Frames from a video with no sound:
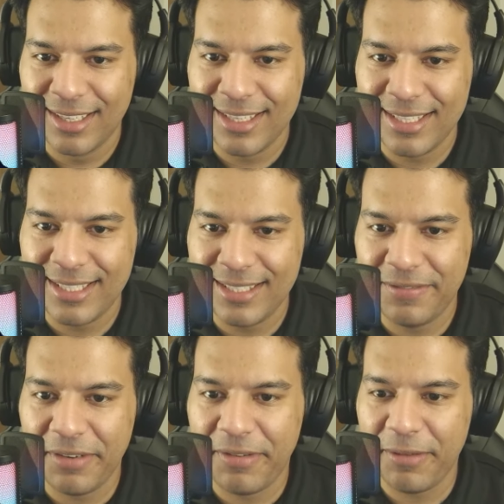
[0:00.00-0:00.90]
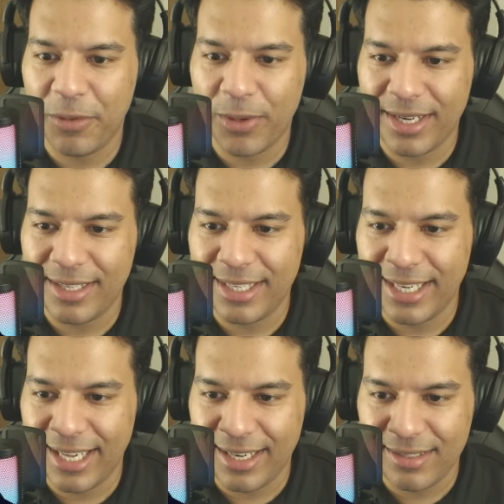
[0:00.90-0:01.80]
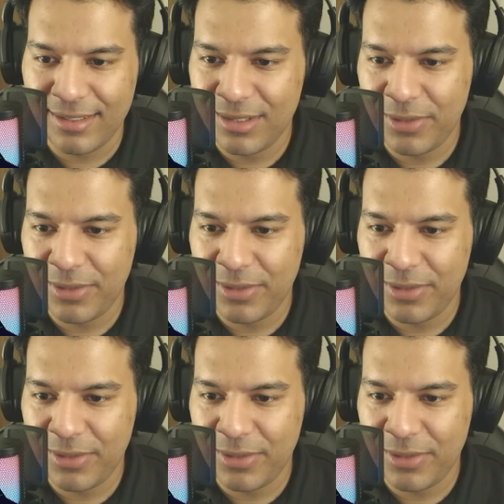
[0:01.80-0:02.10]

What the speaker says: 5,400 and